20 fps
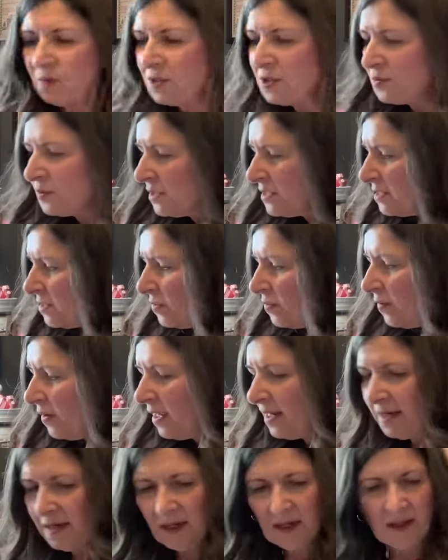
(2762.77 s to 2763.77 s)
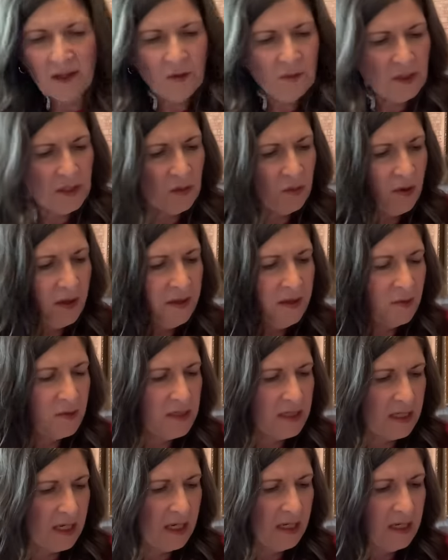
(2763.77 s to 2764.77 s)
which was the one, there was one that
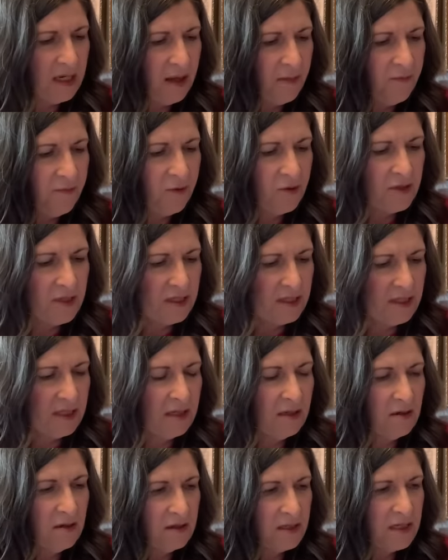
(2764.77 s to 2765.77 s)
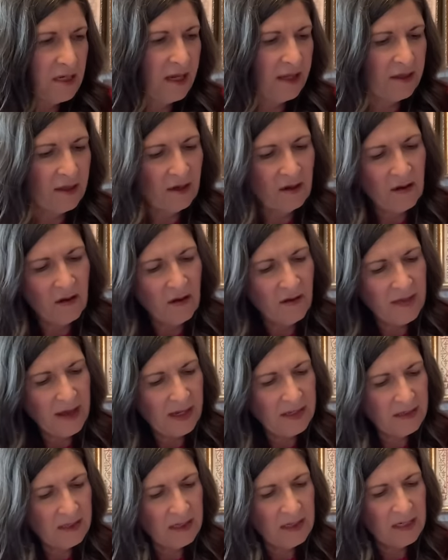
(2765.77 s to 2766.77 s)
was kitted up for silks and I thought, oh,
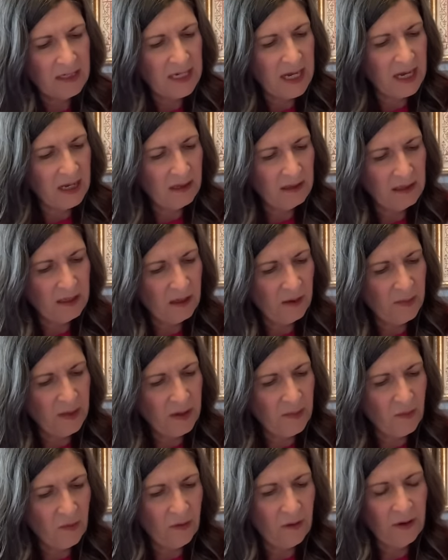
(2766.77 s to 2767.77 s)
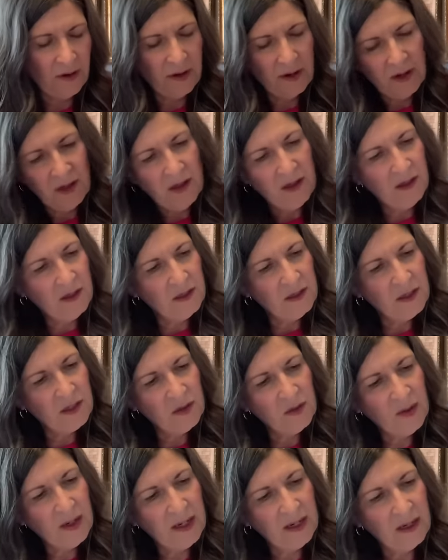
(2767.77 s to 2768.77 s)
that's going to take a little bit more
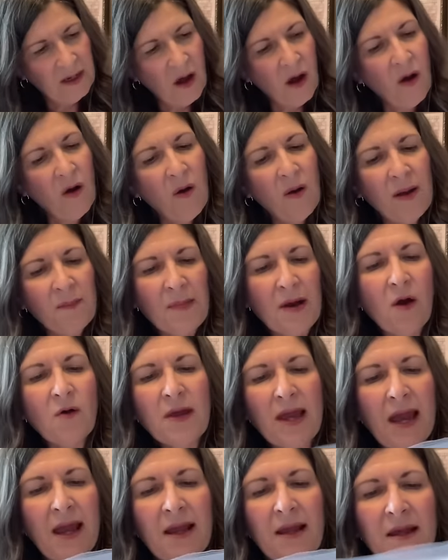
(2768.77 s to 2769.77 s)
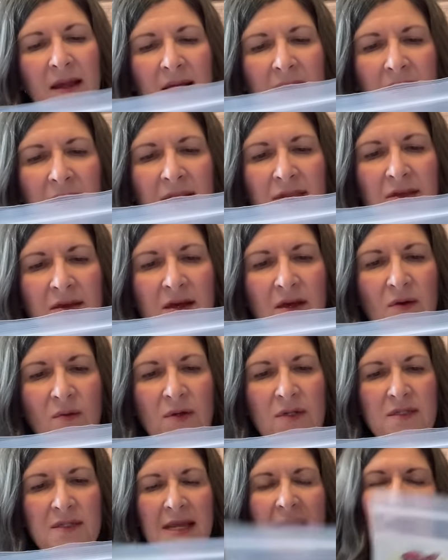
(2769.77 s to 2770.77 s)
doing. Oh, it, okay. I think it
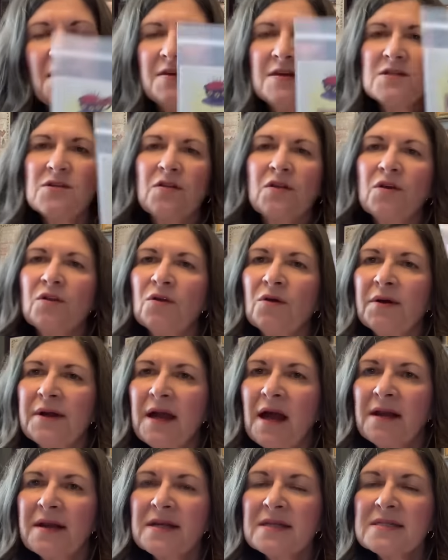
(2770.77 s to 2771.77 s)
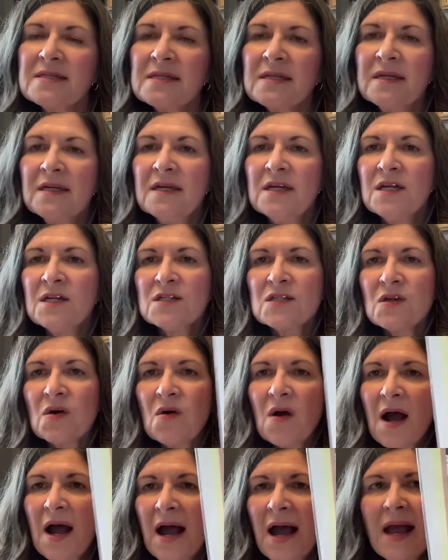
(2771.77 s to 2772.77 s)
was, yeah, these are the Glorianas.
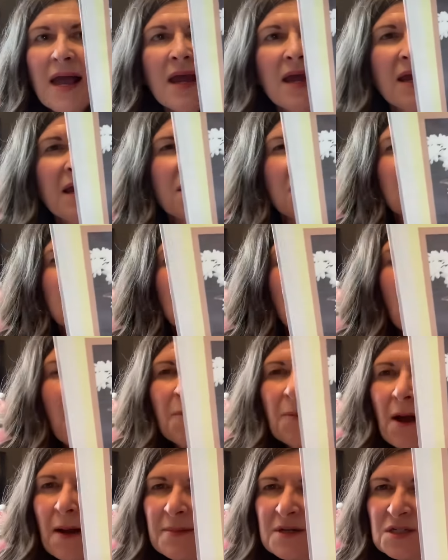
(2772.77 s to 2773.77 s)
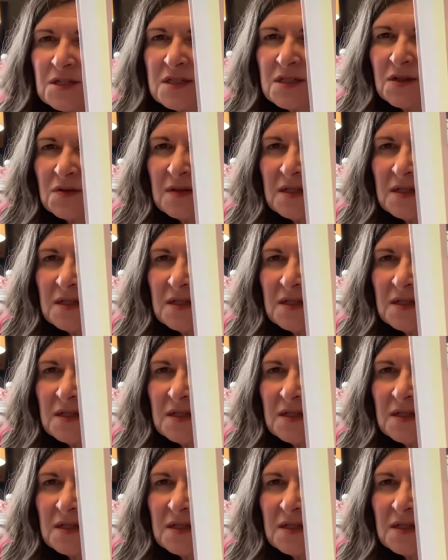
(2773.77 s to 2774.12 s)
So I don't know. I'll probably just do